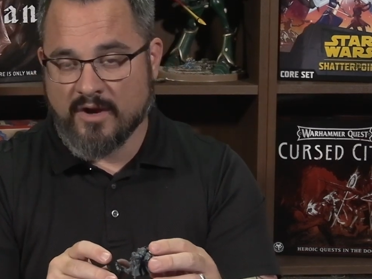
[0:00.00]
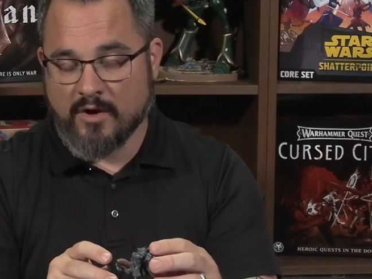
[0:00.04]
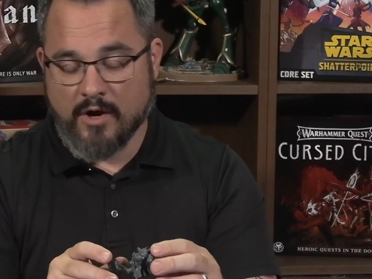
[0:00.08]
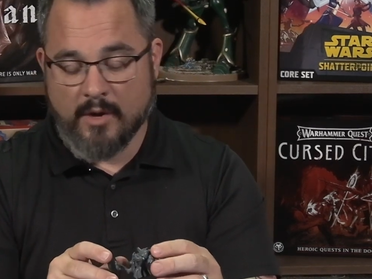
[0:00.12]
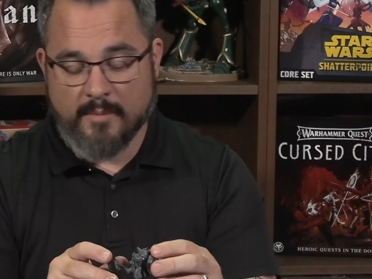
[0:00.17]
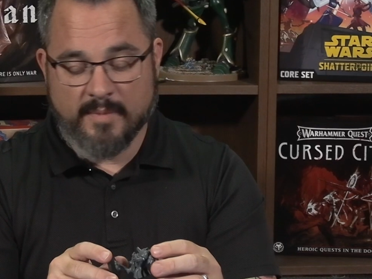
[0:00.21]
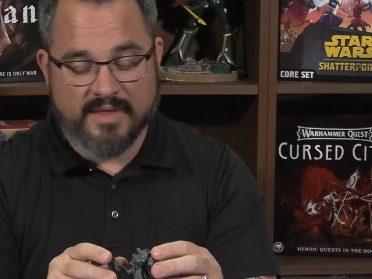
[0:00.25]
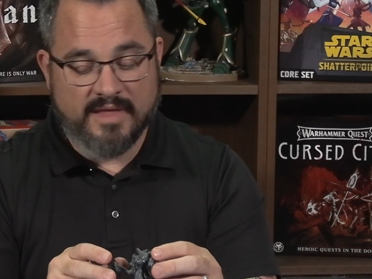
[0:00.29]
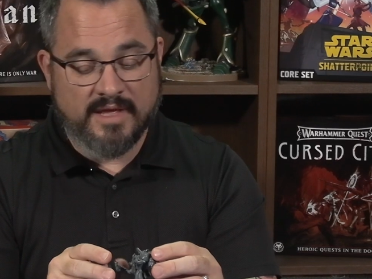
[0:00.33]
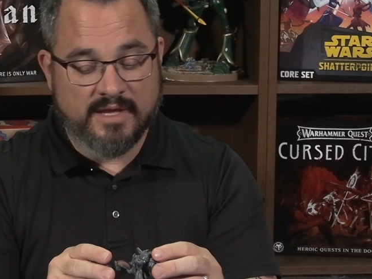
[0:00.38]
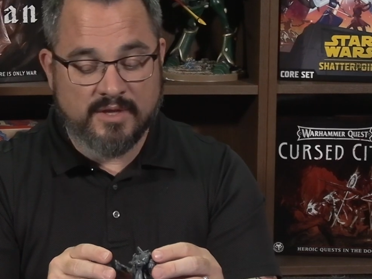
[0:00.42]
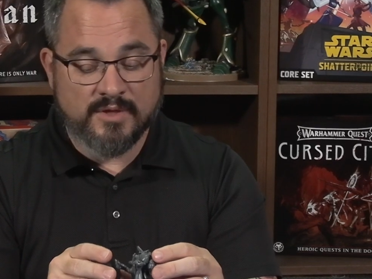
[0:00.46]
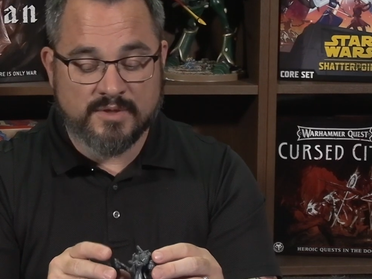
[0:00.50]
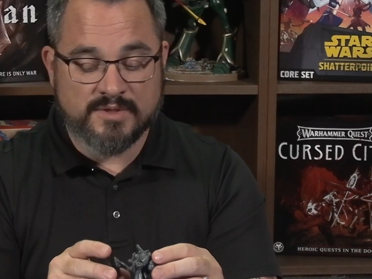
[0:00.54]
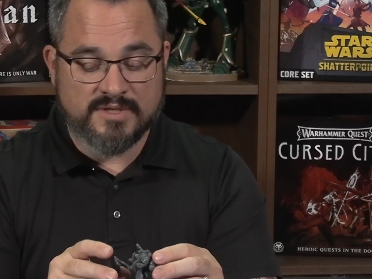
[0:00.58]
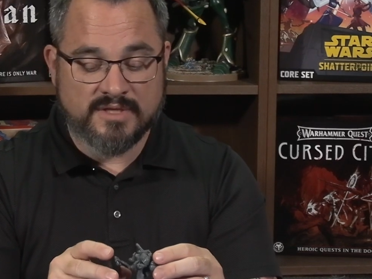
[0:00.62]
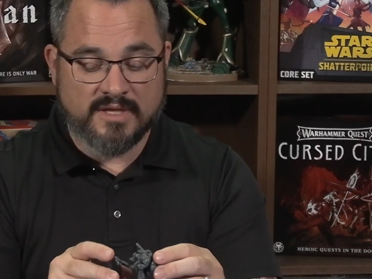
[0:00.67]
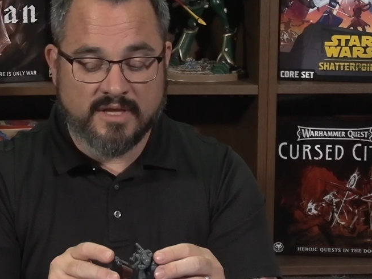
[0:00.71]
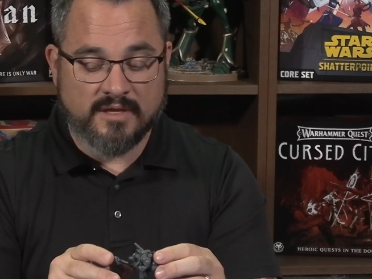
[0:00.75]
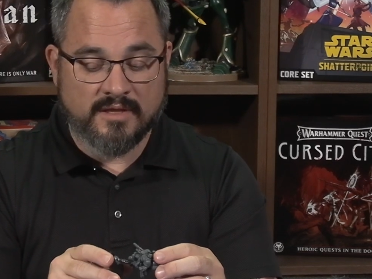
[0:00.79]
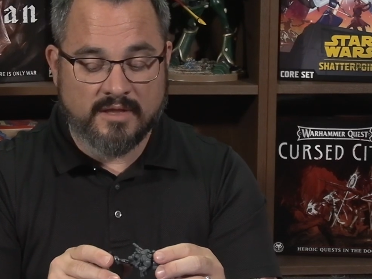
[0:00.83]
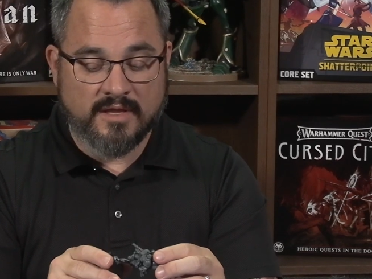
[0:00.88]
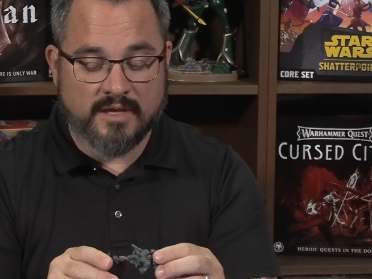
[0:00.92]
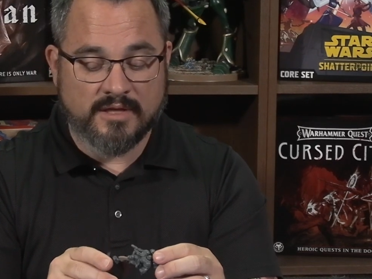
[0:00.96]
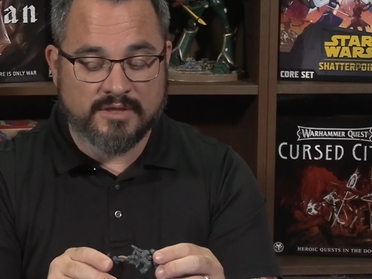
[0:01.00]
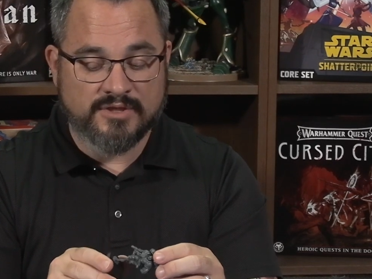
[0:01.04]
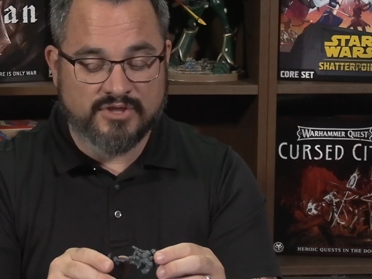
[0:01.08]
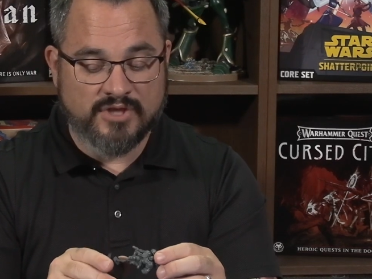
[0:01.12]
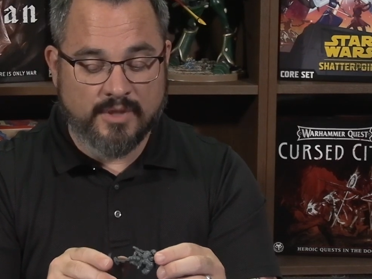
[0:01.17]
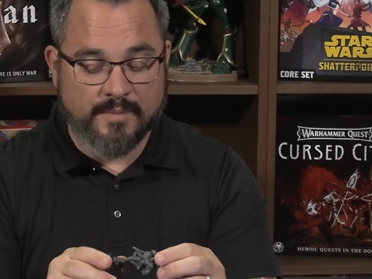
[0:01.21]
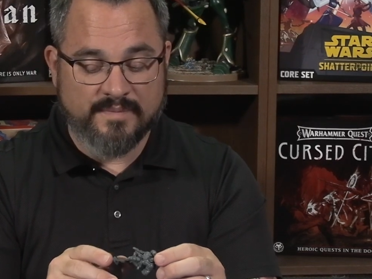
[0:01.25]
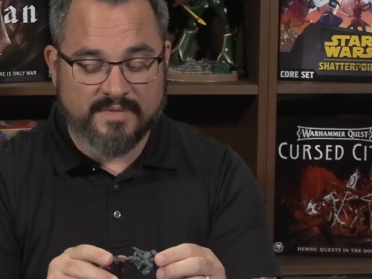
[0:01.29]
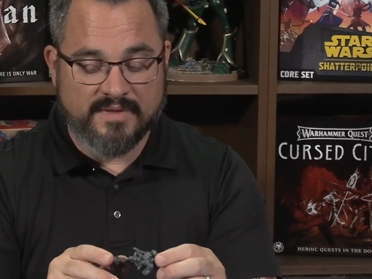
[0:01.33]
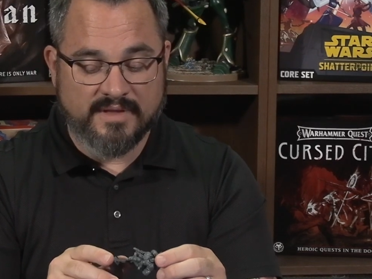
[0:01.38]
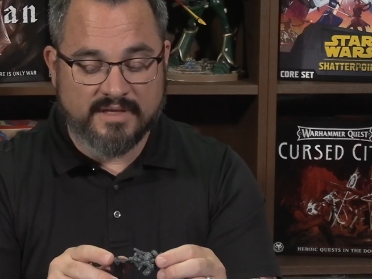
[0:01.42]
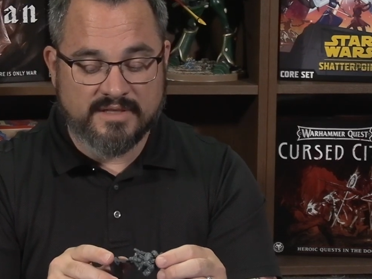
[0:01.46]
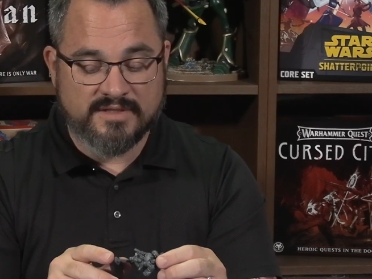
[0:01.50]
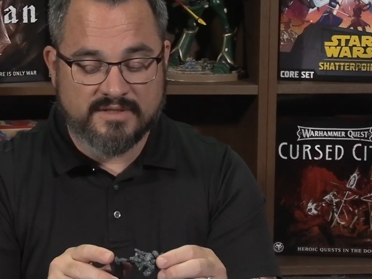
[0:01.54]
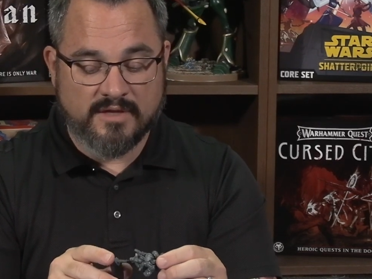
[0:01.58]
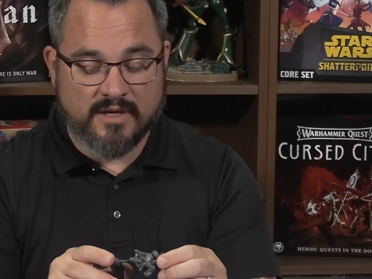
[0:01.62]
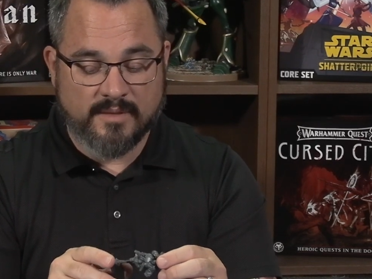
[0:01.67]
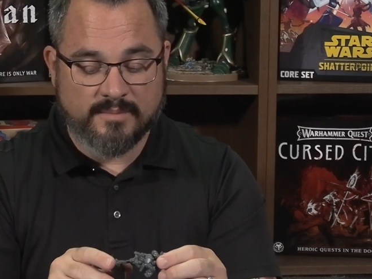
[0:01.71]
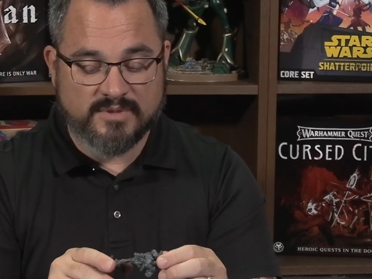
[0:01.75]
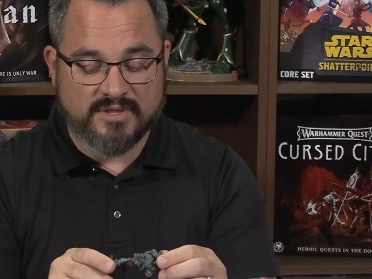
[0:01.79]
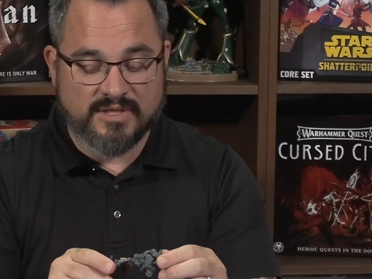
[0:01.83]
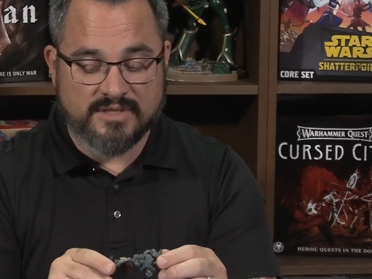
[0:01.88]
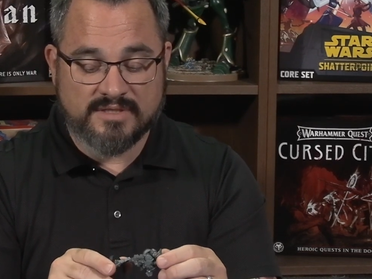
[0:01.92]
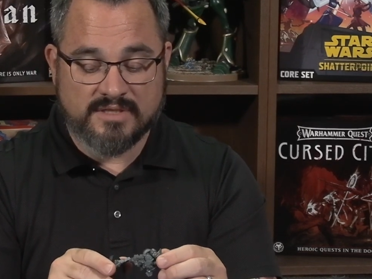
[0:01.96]
army that uses a lot of jump things
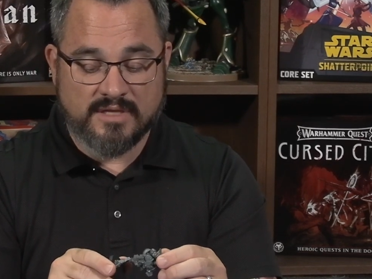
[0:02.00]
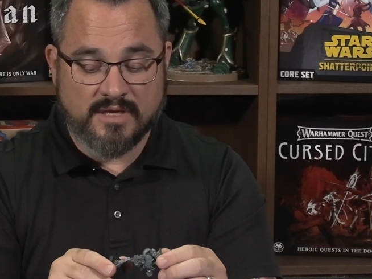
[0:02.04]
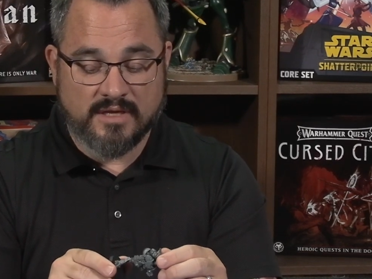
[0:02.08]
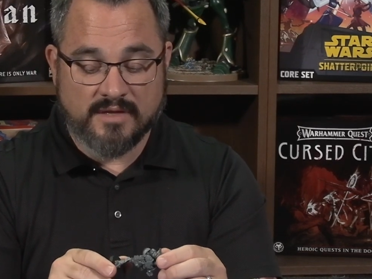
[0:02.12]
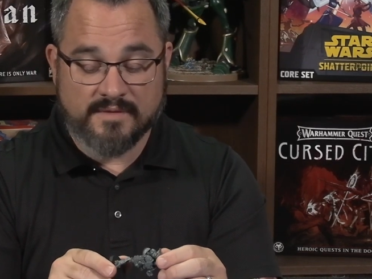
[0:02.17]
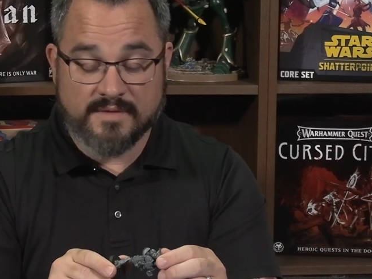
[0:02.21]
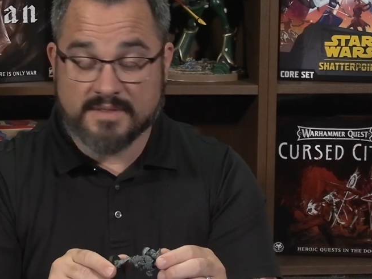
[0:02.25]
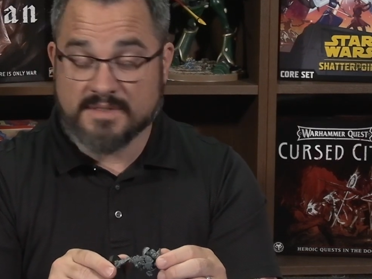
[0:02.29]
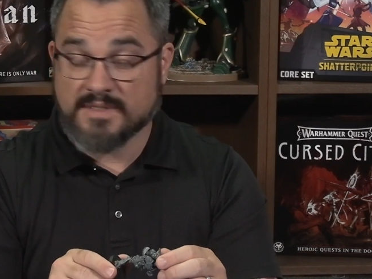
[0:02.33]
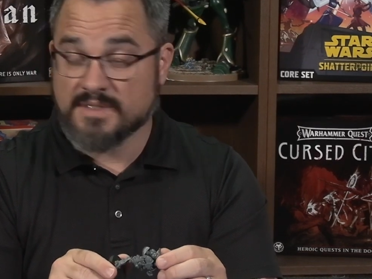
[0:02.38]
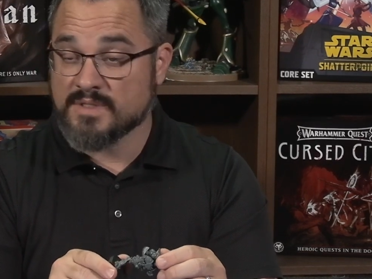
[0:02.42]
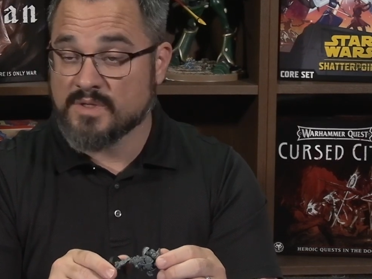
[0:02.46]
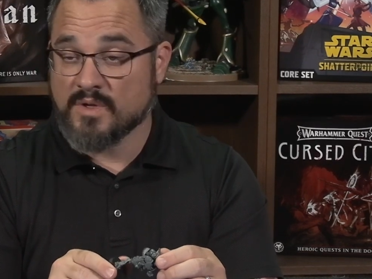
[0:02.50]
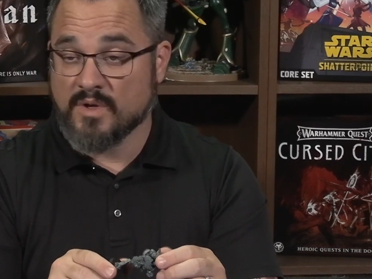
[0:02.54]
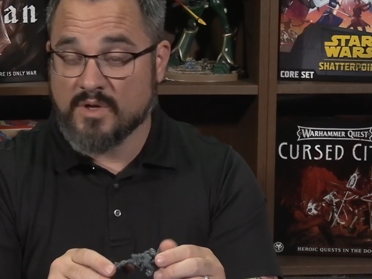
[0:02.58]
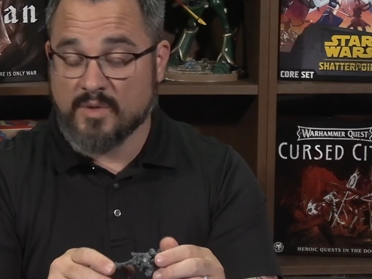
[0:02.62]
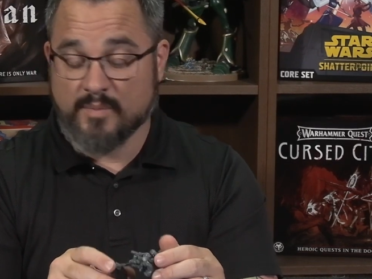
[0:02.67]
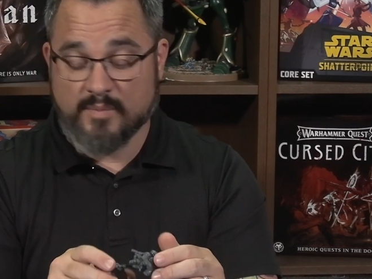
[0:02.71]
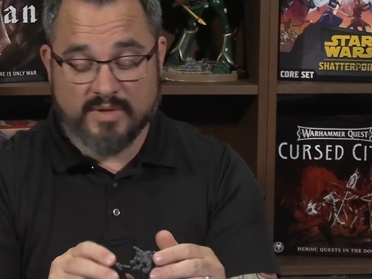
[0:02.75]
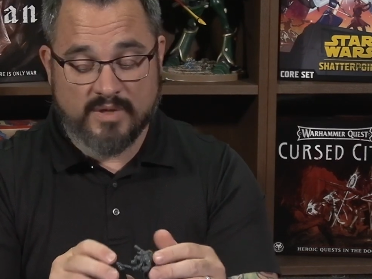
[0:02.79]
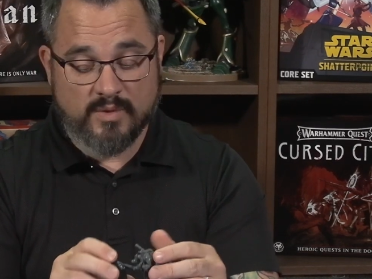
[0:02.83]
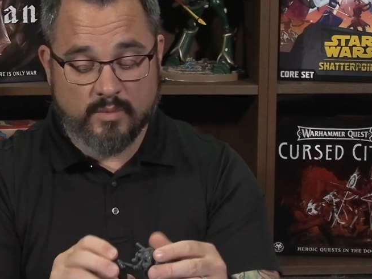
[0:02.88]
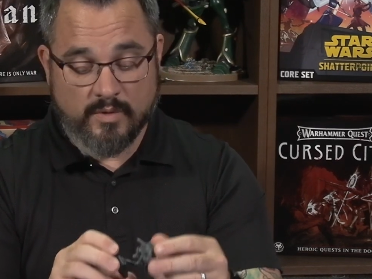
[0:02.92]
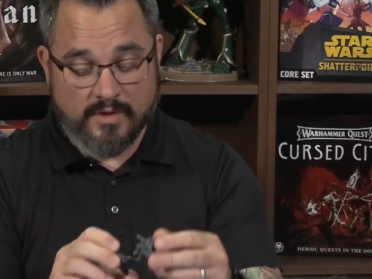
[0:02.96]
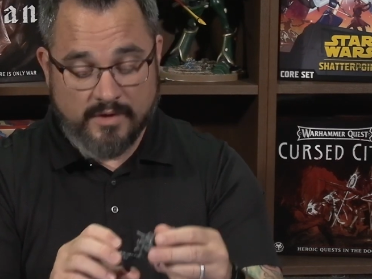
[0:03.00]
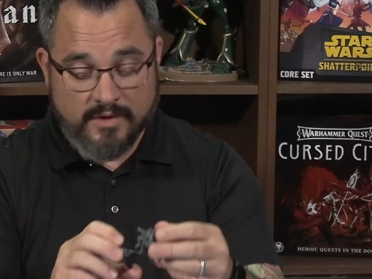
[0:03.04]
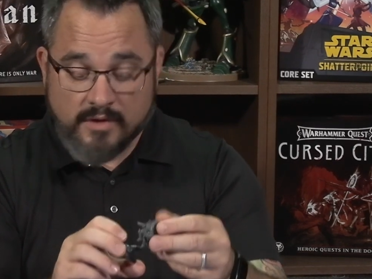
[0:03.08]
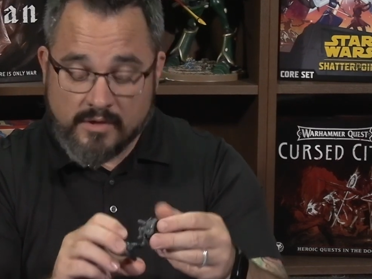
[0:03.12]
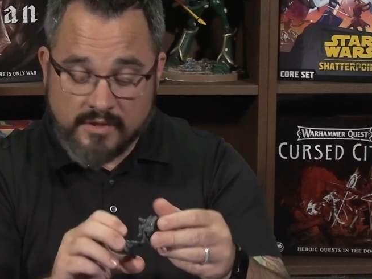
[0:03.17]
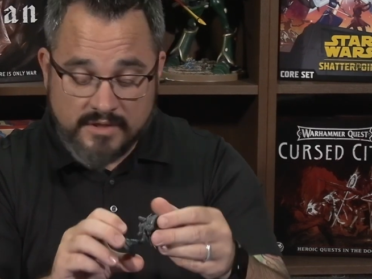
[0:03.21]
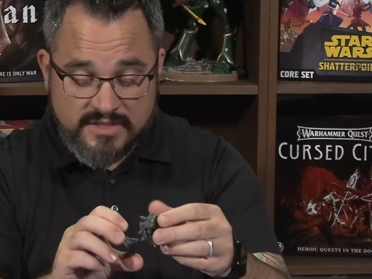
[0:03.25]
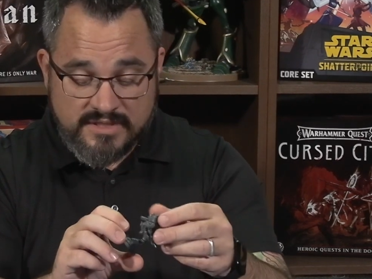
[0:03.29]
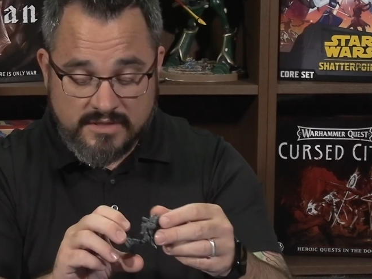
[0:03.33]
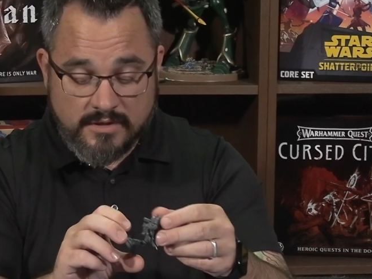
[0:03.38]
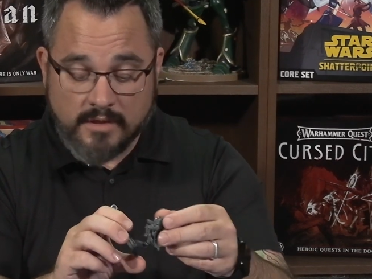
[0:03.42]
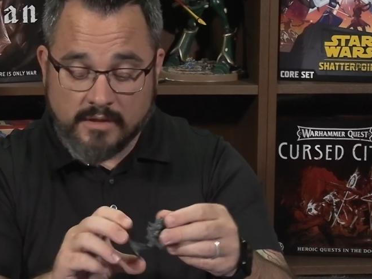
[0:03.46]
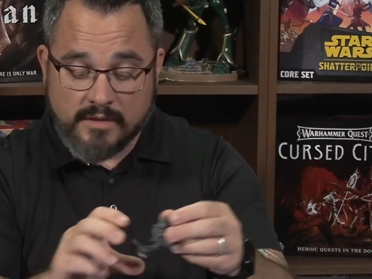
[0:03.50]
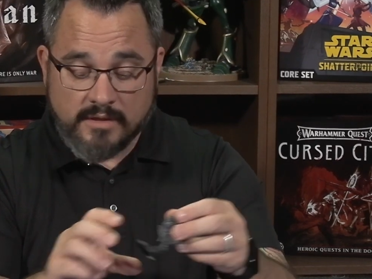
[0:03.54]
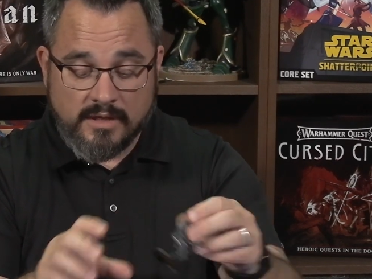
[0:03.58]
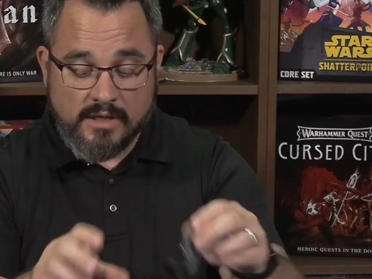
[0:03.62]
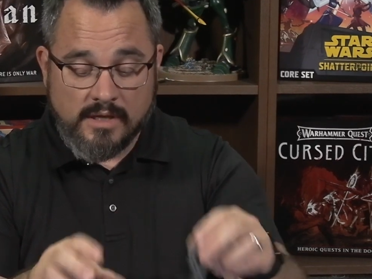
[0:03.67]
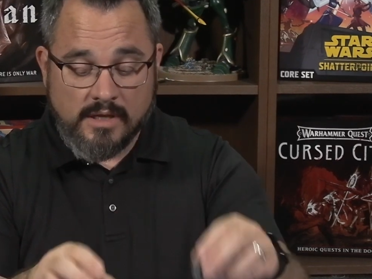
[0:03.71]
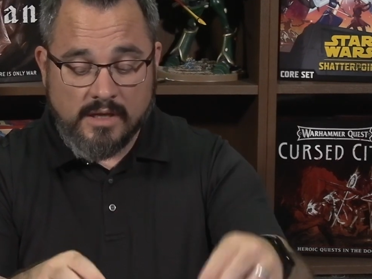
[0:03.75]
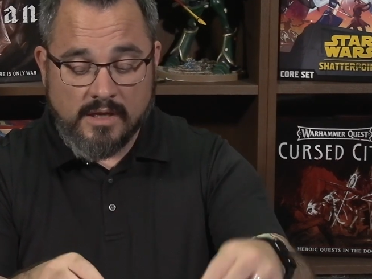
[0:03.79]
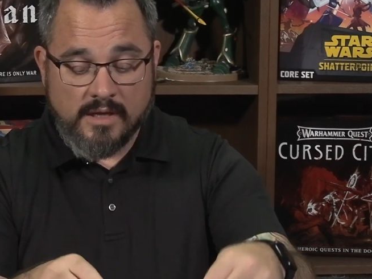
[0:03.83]
options, this is going to be where you're going to start,